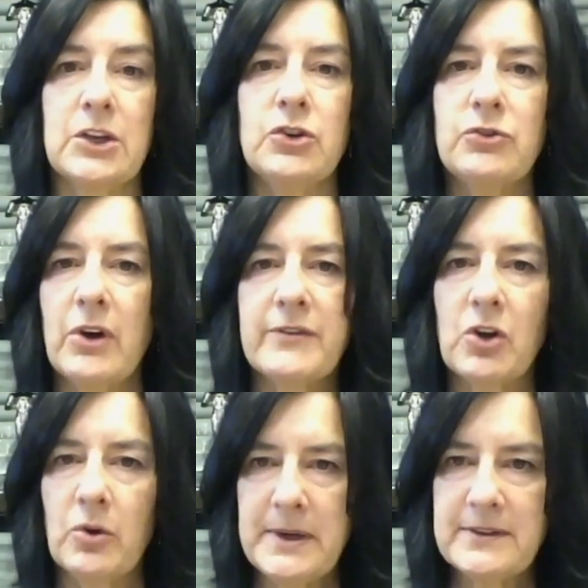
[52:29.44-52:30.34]
you don't have
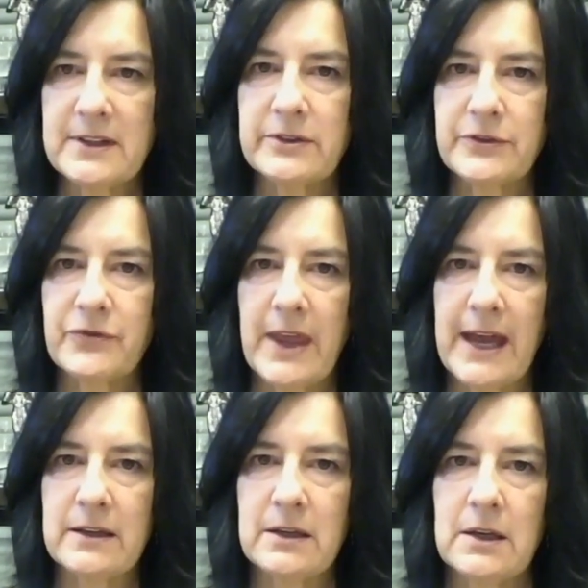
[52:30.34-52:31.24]
coping skills for
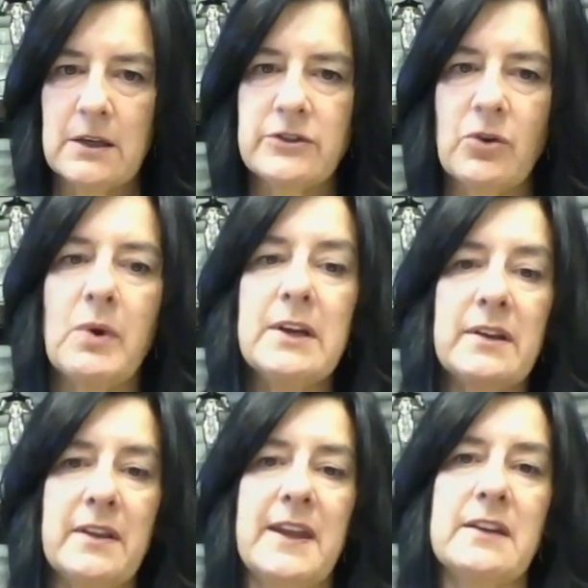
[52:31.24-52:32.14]
that. So one
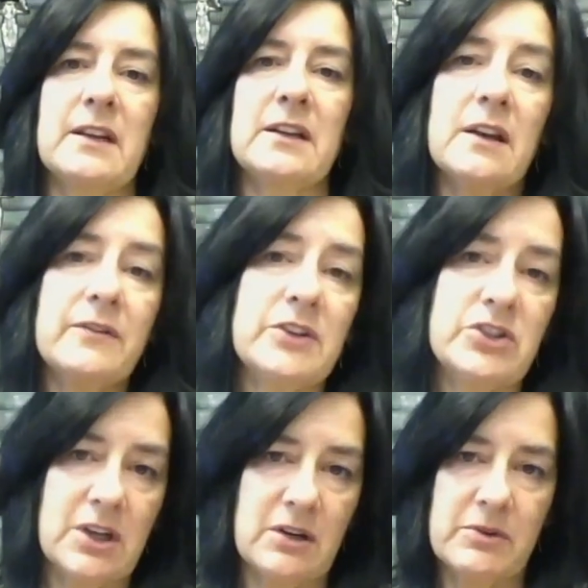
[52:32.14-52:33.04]
of the things I'd love to
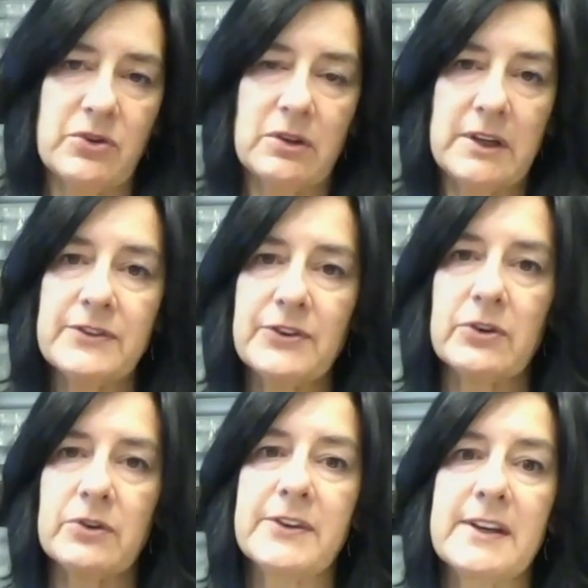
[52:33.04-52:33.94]
share with your
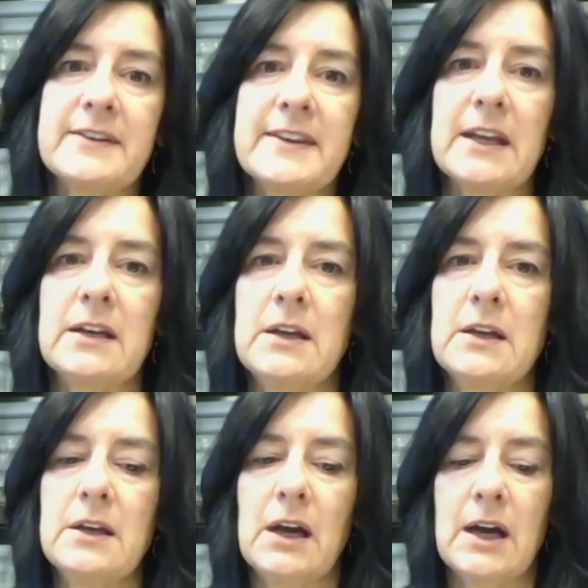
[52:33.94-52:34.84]
listeners is that
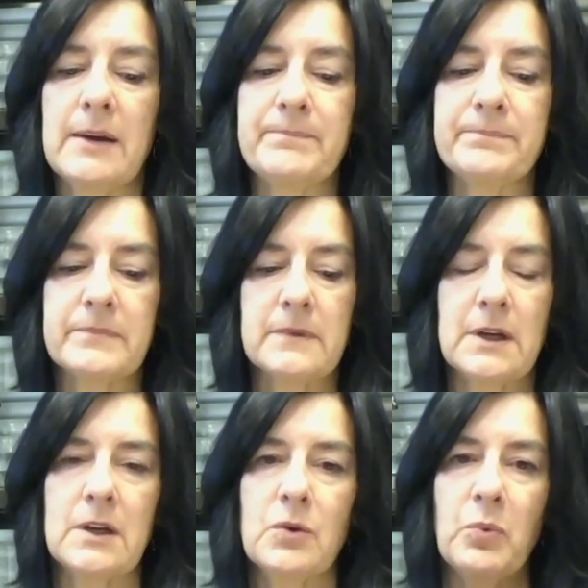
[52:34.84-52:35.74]

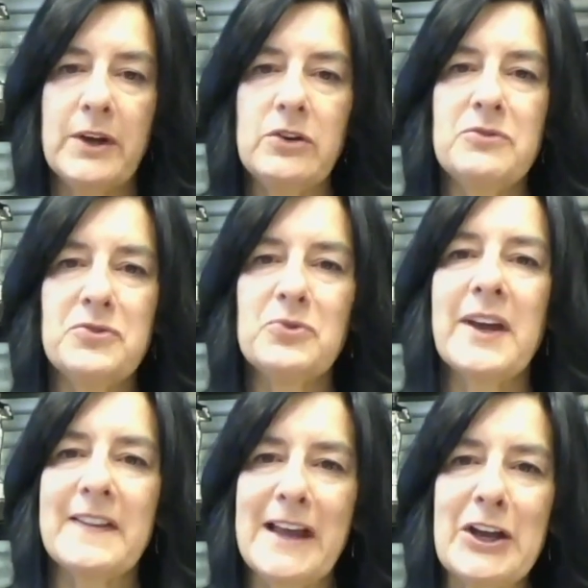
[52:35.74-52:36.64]
when you do
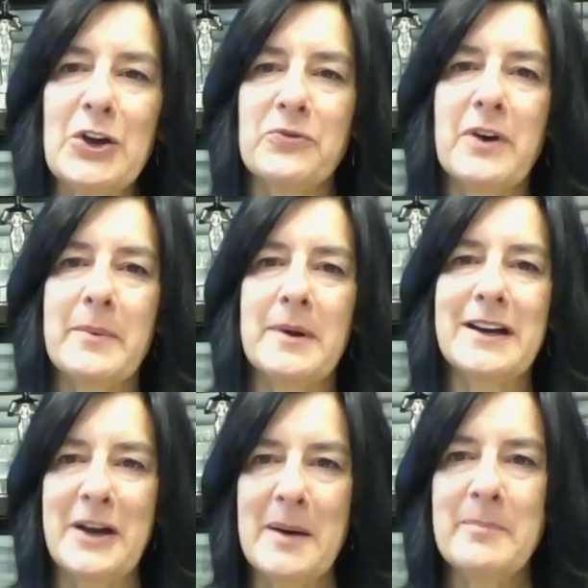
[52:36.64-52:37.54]
get let go from
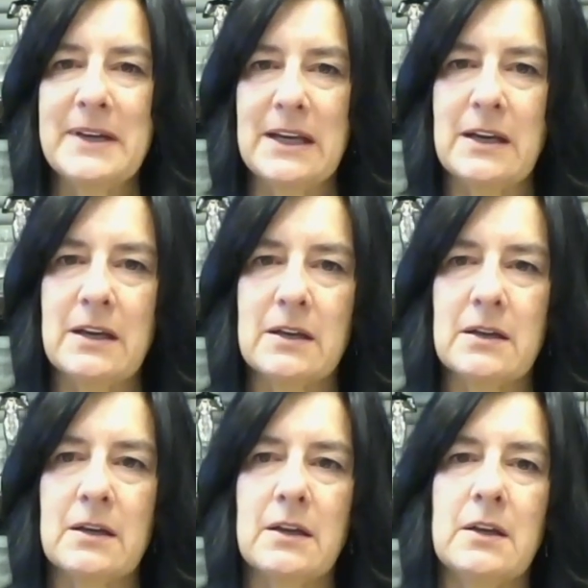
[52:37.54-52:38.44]
a company,
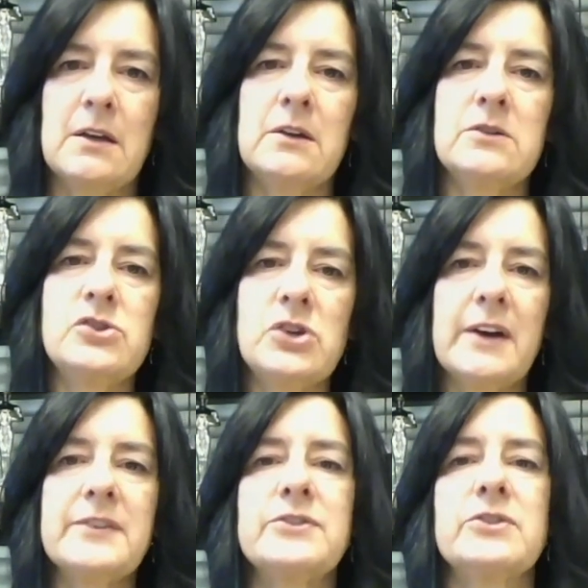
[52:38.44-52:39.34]

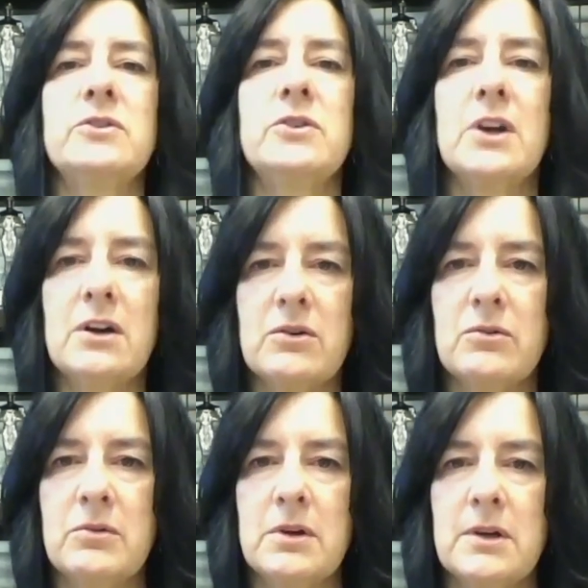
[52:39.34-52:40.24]
just
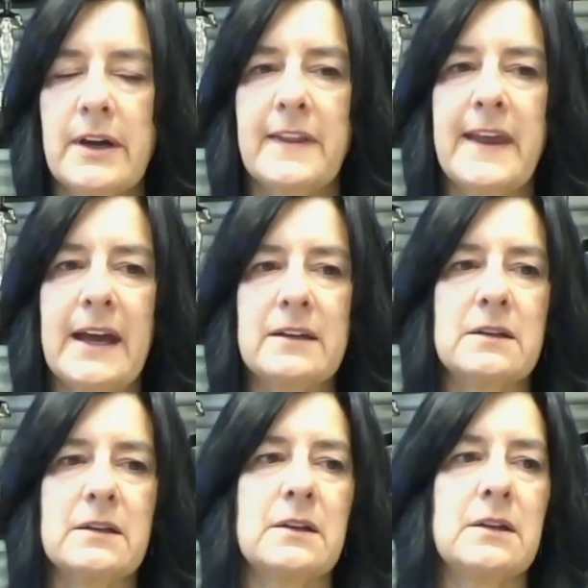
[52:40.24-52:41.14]
know that
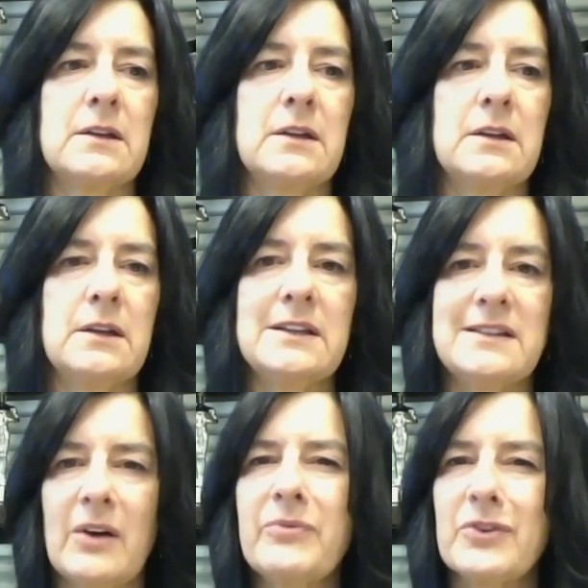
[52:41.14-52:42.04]

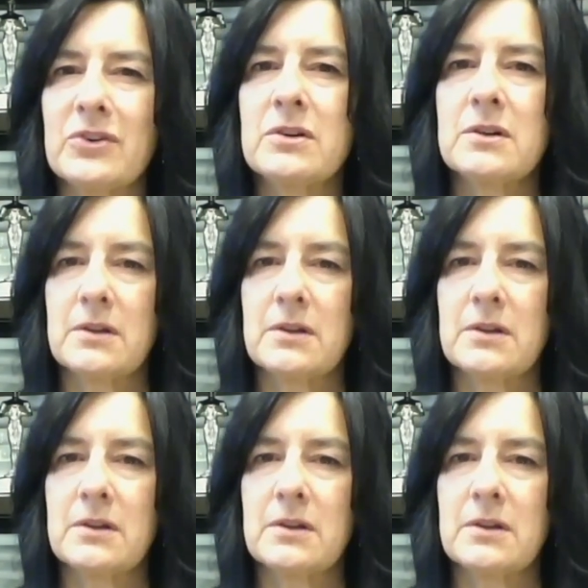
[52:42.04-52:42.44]
it's helpful.